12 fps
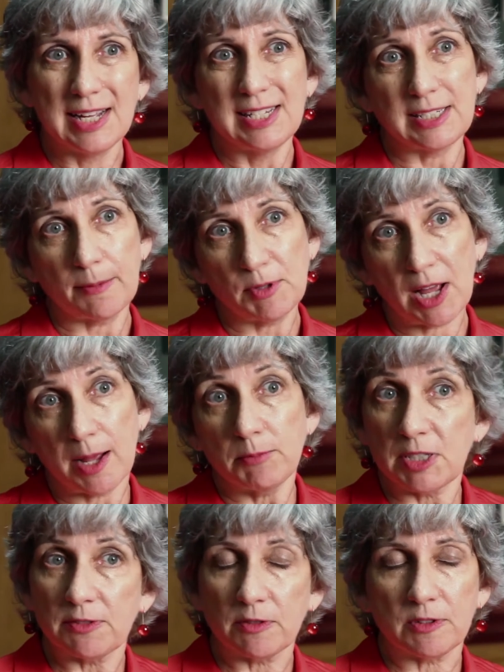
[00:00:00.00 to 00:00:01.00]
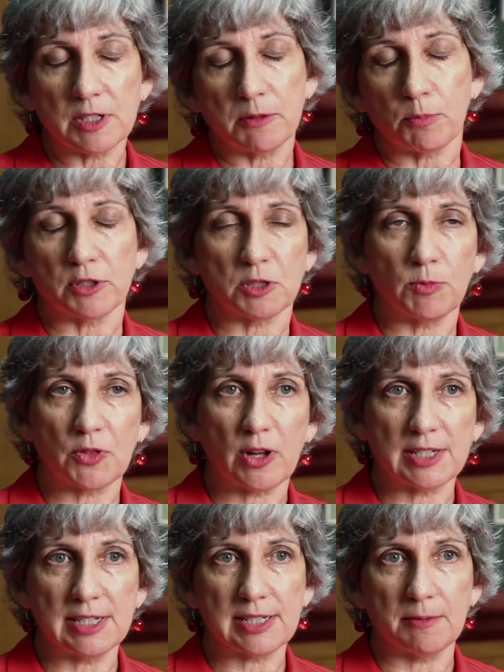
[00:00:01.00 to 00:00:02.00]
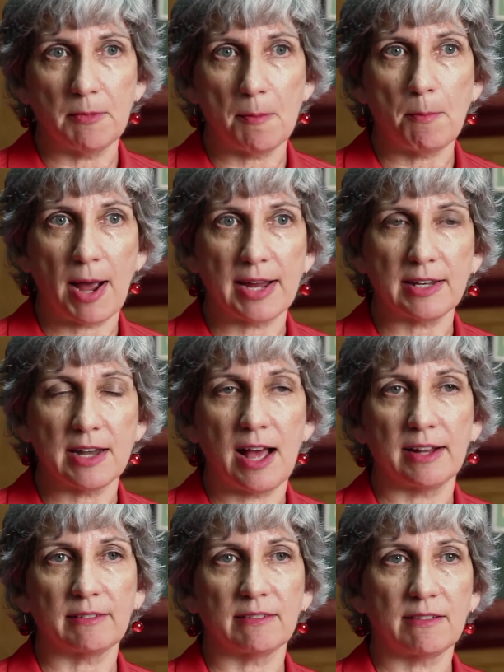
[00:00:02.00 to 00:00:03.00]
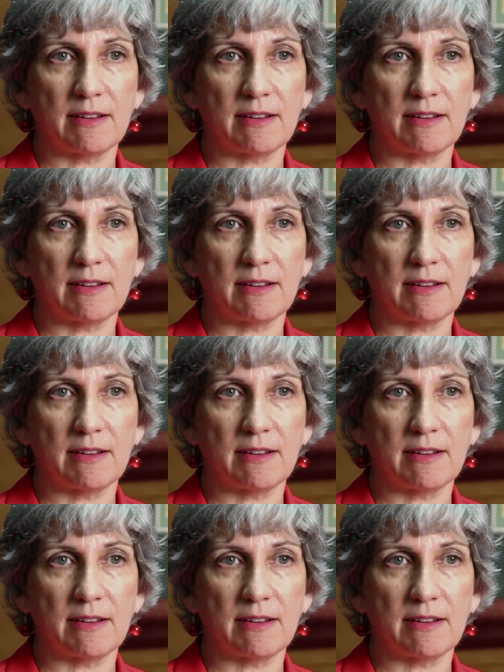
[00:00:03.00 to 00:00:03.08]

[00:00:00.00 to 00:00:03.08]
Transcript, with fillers: Sometimes a person with autism might not